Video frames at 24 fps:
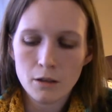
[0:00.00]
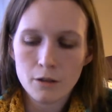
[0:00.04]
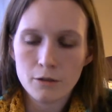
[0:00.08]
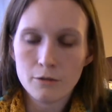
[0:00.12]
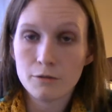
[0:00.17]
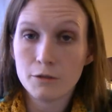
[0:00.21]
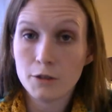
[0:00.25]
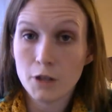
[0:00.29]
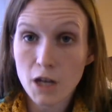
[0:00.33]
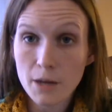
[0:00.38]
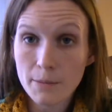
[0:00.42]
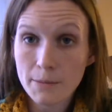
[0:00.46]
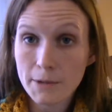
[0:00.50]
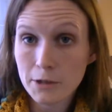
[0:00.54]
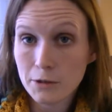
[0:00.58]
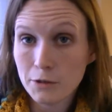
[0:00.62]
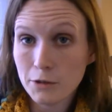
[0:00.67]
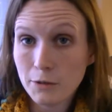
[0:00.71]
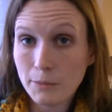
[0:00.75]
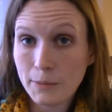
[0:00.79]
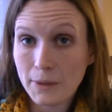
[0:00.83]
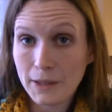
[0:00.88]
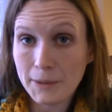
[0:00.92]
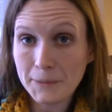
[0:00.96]
for
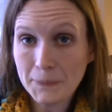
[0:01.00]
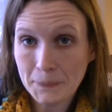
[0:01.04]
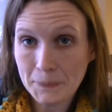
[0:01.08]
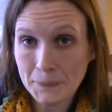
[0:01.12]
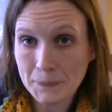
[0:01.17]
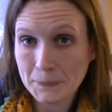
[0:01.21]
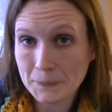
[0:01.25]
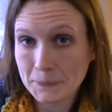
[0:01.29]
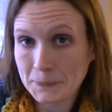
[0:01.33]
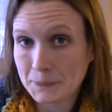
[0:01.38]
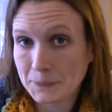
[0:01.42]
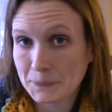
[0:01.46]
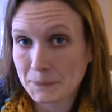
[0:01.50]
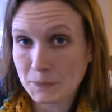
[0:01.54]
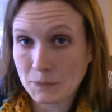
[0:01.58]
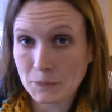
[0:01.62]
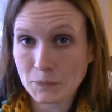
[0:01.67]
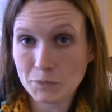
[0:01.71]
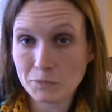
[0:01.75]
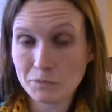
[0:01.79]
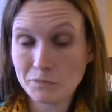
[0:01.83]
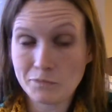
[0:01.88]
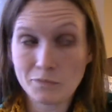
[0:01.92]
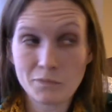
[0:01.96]
amigurumi,
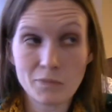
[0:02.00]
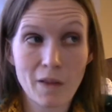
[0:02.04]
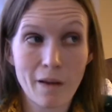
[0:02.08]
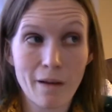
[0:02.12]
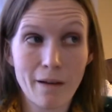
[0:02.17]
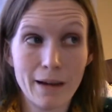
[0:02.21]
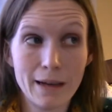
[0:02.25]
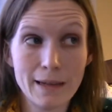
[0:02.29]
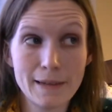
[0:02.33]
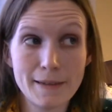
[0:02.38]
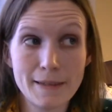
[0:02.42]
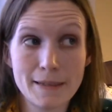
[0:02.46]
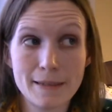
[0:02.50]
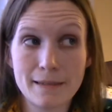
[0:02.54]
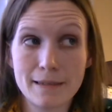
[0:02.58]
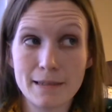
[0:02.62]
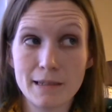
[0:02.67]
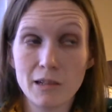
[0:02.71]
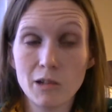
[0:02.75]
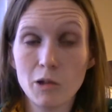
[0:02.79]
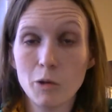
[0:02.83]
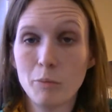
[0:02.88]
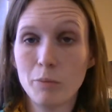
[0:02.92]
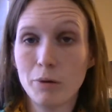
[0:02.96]
I
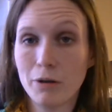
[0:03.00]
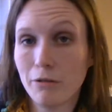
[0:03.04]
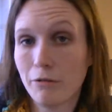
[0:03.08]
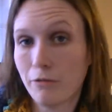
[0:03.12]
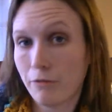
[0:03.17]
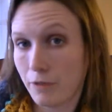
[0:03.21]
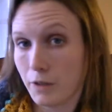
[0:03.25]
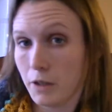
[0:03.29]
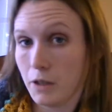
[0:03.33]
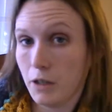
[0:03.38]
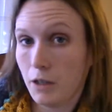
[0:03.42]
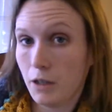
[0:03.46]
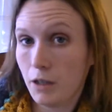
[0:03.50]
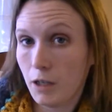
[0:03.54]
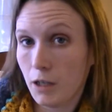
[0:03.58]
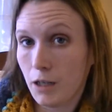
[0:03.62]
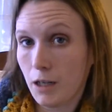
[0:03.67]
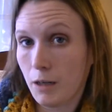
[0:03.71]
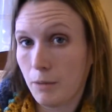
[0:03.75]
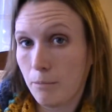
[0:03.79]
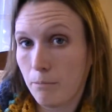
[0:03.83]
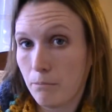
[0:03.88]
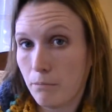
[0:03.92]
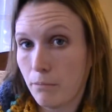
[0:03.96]
still prefer
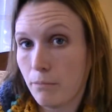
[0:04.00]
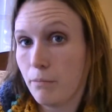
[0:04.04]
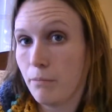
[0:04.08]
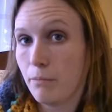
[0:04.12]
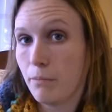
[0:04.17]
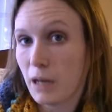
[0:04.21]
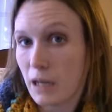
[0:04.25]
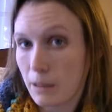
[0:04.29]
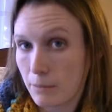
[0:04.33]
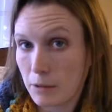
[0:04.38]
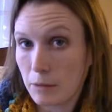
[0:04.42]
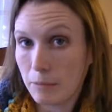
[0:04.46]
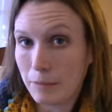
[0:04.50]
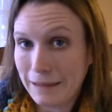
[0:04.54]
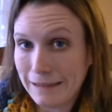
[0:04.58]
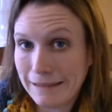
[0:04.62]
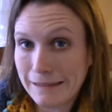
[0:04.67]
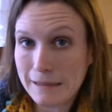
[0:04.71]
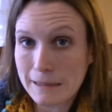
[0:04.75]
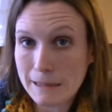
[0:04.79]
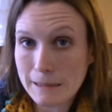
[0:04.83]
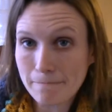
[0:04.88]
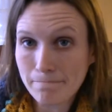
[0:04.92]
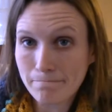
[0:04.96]
bobby
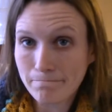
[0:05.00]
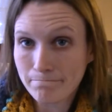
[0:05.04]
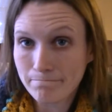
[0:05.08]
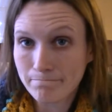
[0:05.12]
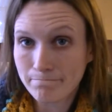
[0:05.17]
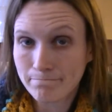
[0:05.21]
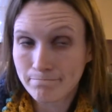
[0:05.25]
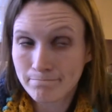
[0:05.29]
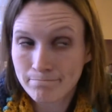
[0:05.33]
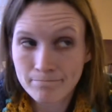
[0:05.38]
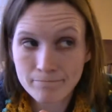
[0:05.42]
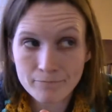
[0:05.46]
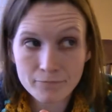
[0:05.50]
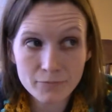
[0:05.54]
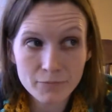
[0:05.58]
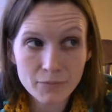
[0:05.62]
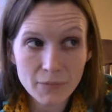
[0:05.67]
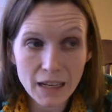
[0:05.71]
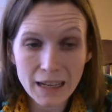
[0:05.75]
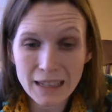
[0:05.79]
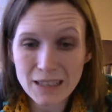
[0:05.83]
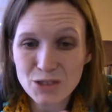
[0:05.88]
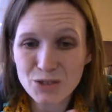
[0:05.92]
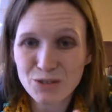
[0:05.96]
pins.
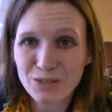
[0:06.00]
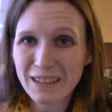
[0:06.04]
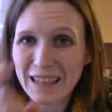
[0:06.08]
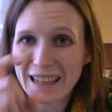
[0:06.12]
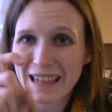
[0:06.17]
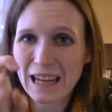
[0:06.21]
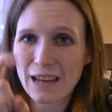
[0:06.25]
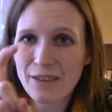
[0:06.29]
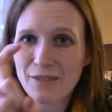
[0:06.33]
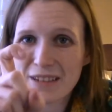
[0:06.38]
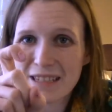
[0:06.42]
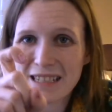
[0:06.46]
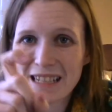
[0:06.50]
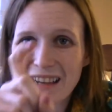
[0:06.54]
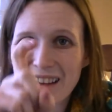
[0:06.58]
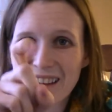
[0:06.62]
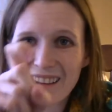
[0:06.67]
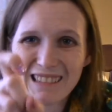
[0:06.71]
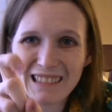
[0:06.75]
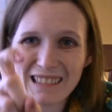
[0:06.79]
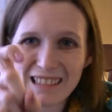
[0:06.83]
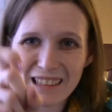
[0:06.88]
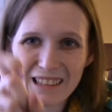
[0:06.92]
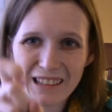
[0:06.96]
I don't like having to
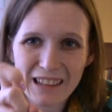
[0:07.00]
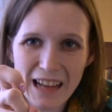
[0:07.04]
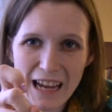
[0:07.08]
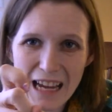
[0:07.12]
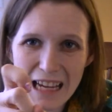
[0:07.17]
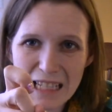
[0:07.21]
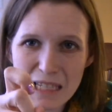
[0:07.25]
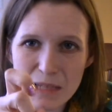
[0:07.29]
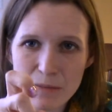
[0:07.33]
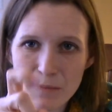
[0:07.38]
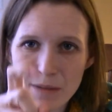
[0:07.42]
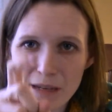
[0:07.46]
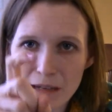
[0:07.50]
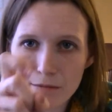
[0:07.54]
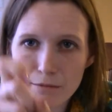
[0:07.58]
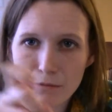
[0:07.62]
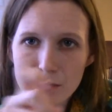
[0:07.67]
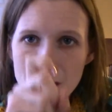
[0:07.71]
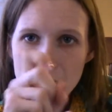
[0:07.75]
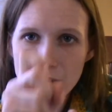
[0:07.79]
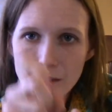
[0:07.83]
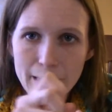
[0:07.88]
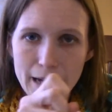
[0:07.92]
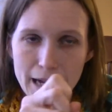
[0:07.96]
unclasp and
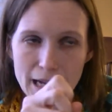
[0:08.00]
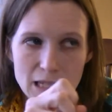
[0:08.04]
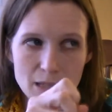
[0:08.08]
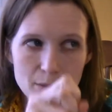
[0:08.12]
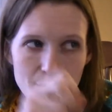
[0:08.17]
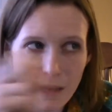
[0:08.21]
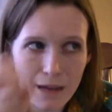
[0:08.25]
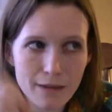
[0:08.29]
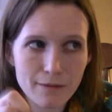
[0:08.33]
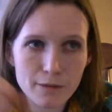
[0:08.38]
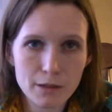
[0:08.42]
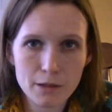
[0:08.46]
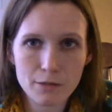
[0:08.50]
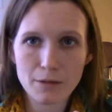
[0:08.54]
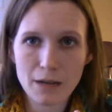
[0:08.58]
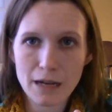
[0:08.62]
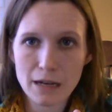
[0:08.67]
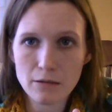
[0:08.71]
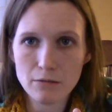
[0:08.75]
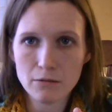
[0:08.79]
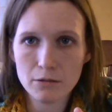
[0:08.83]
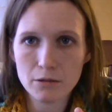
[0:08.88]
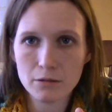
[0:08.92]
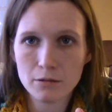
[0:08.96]
reclasp every
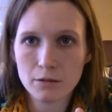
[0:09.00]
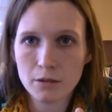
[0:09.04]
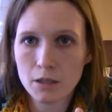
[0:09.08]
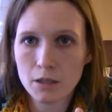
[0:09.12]
round